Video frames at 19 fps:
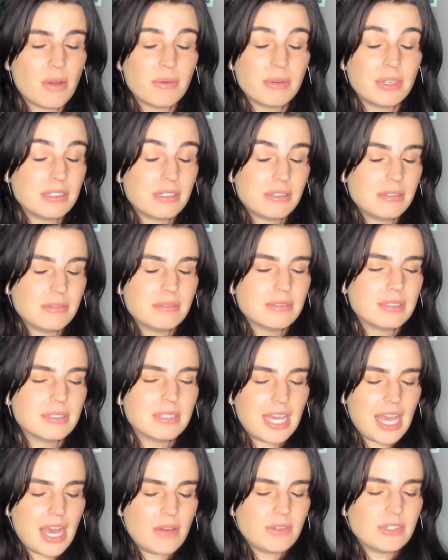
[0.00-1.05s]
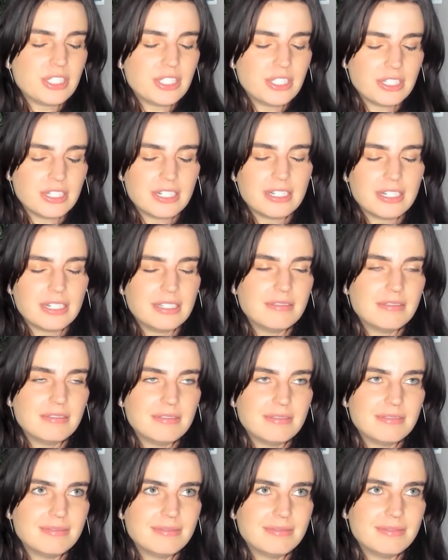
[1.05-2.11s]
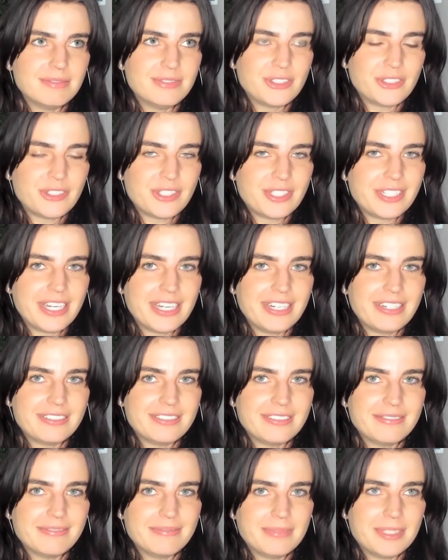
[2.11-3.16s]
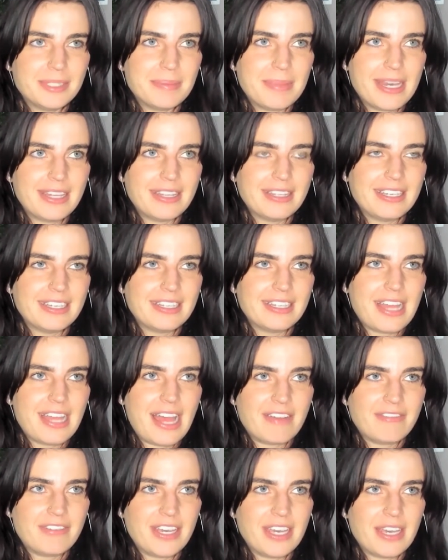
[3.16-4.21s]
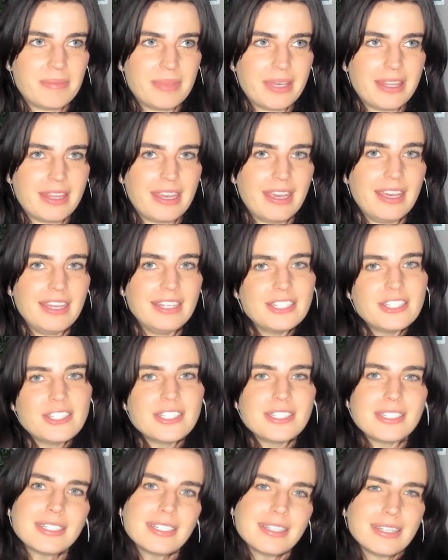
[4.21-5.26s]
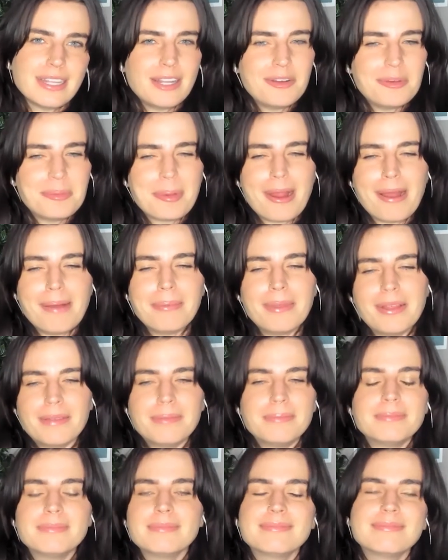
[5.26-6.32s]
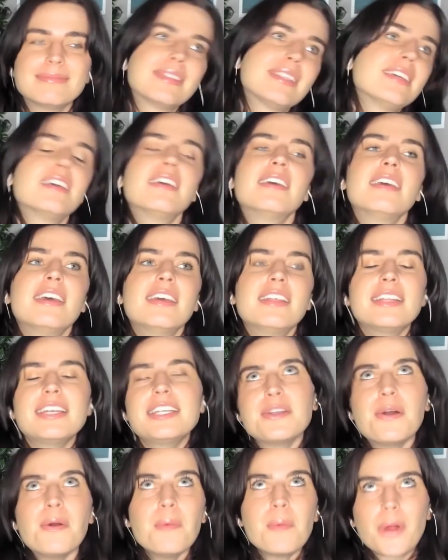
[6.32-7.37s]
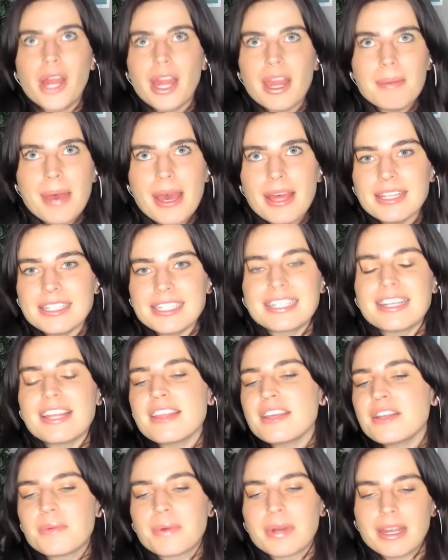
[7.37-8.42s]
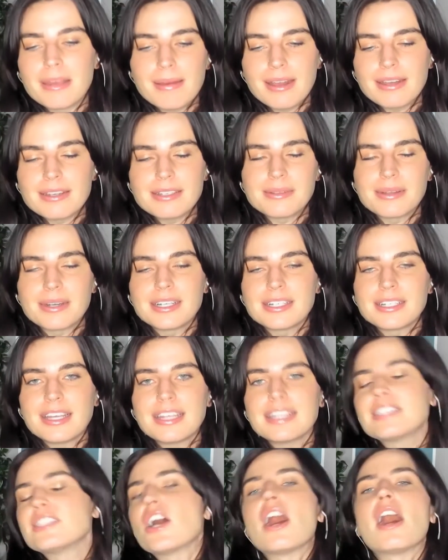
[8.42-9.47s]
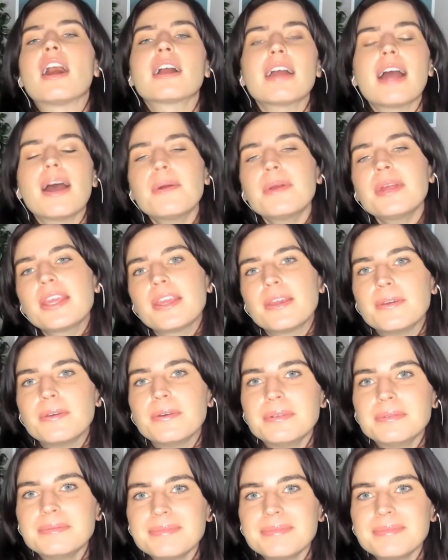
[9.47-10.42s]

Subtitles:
to a counselor and just like smiling and laughing and being like, it's just a little problem. Like, don't worry about it. It's like nothing to worry about. I just want to like talk. How are you?